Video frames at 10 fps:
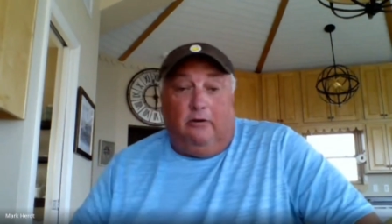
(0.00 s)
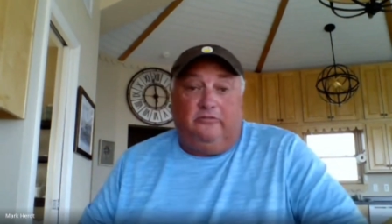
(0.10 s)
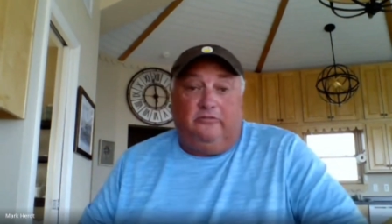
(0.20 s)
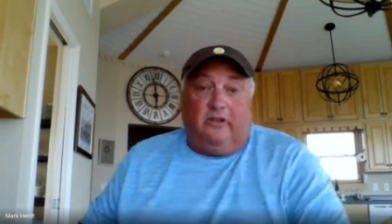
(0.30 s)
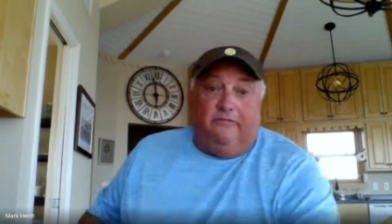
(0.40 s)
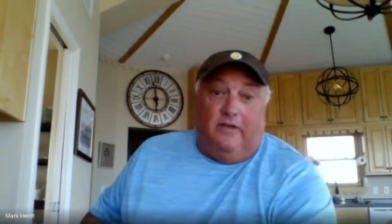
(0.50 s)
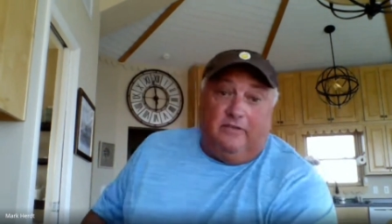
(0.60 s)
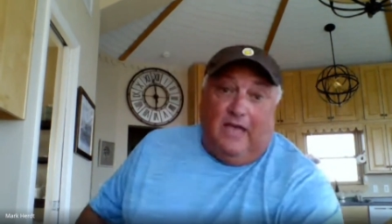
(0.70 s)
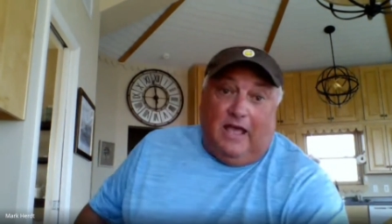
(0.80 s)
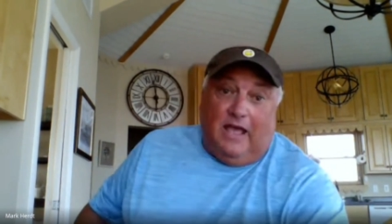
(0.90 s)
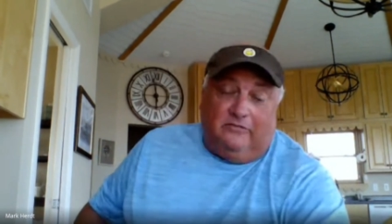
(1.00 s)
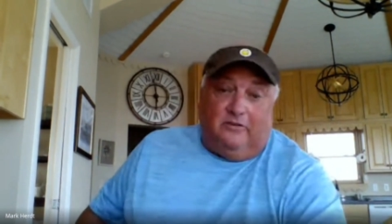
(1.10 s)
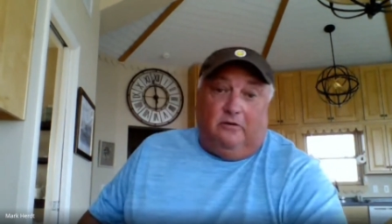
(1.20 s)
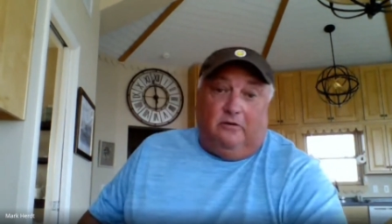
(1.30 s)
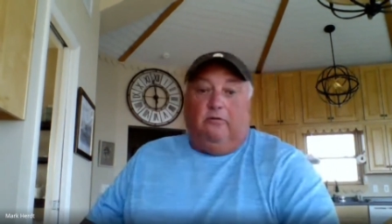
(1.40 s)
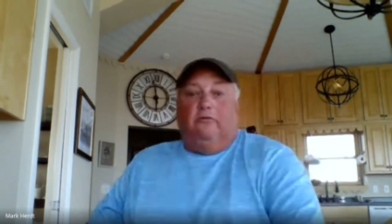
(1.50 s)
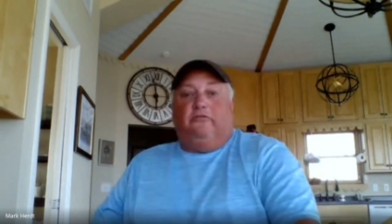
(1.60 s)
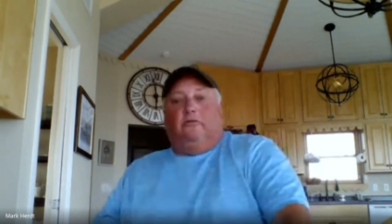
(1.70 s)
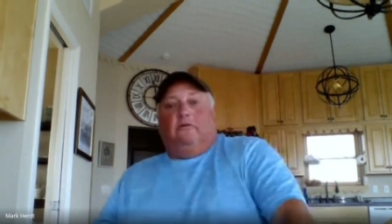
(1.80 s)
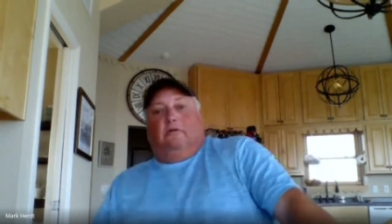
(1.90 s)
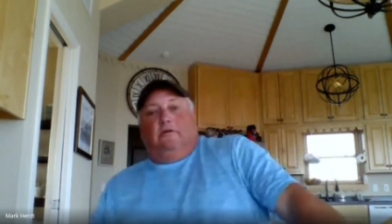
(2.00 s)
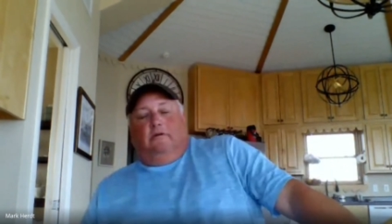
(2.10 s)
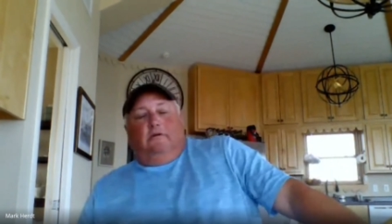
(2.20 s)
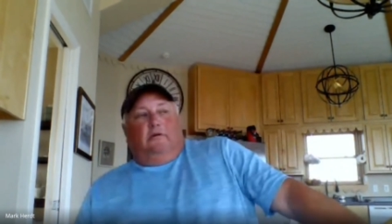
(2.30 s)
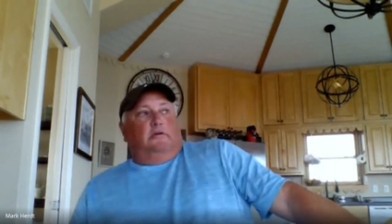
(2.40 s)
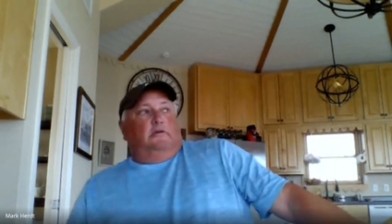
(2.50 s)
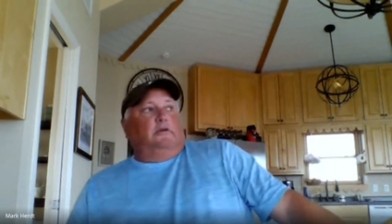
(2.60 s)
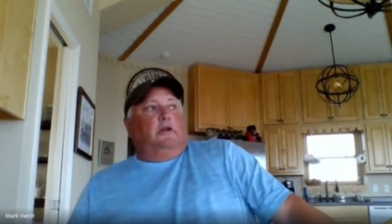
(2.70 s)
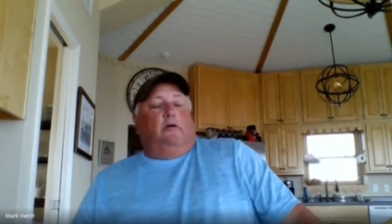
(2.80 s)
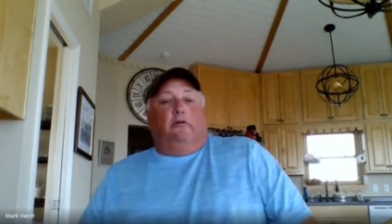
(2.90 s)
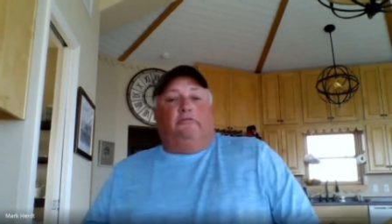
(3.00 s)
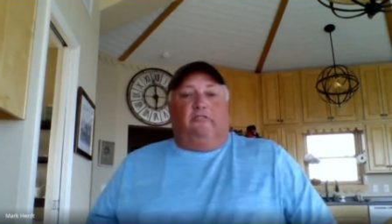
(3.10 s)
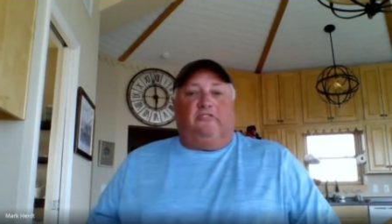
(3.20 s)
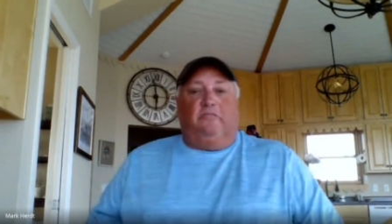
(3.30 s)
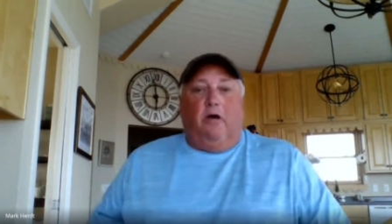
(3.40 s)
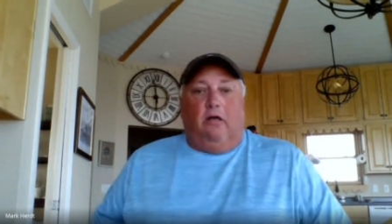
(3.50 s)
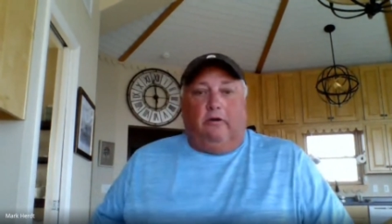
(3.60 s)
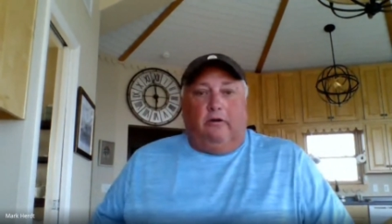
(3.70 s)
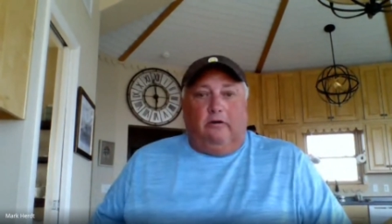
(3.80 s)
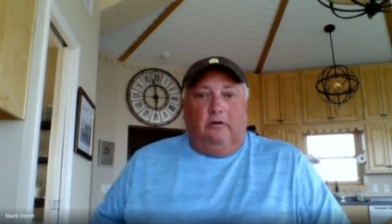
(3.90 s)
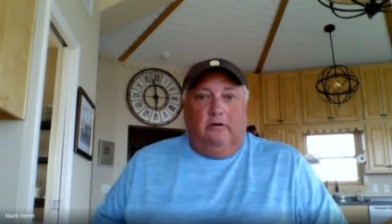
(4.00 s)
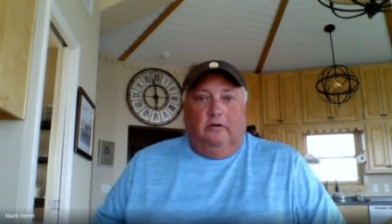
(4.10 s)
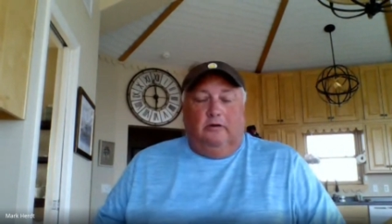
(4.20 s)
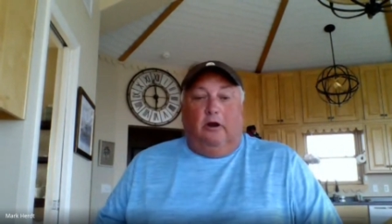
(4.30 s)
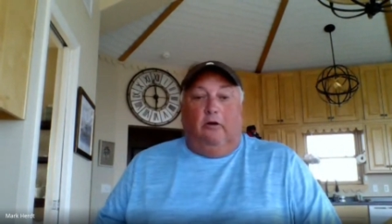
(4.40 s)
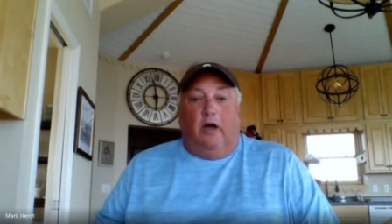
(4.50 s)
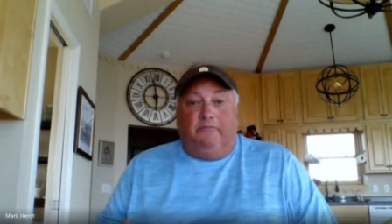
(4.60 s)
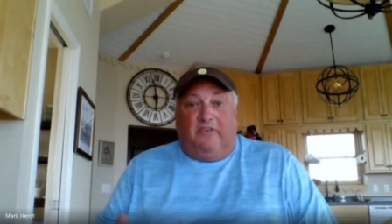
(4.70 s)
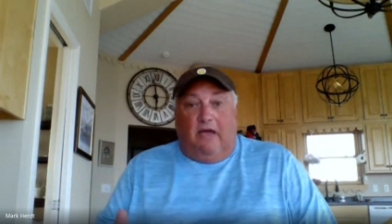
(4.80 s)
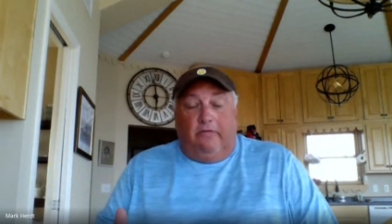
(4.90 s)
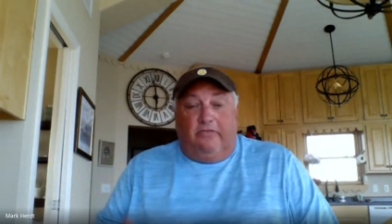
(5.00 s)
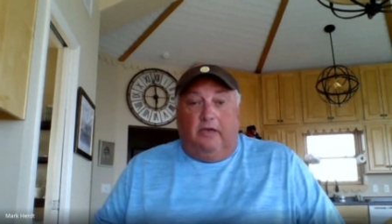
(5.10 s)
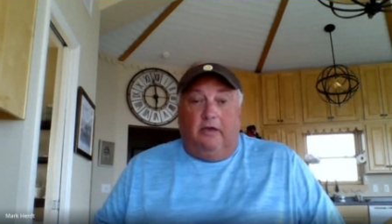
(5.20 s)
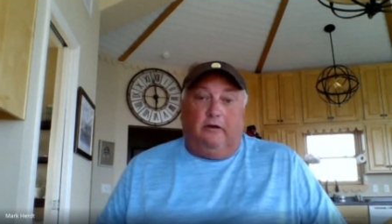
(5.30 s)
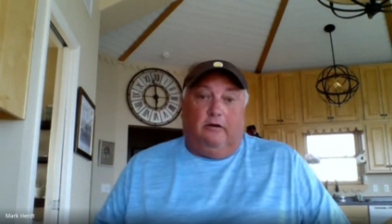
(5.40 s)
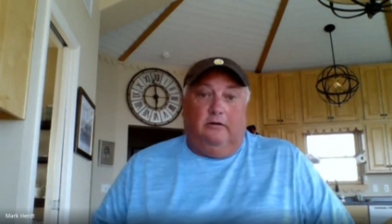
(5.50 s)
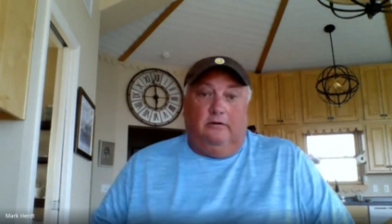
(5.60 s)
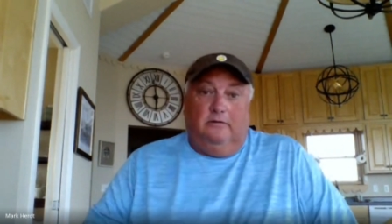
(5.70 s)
stuff like that. So those were, you know, those are smaller, you know, the Uptown Theater.